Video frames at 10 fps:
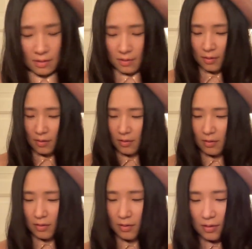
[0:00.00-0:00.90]

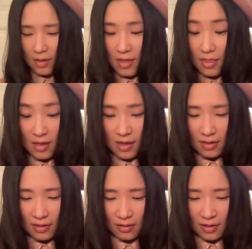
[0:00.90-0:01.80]
And
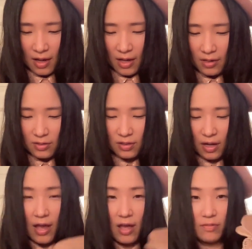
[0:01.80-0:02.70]
then I
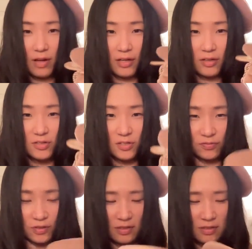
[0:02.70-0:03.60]
have like, you know,
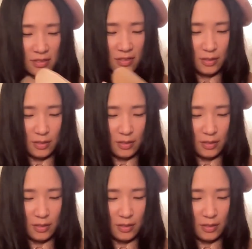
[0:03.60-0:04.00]
different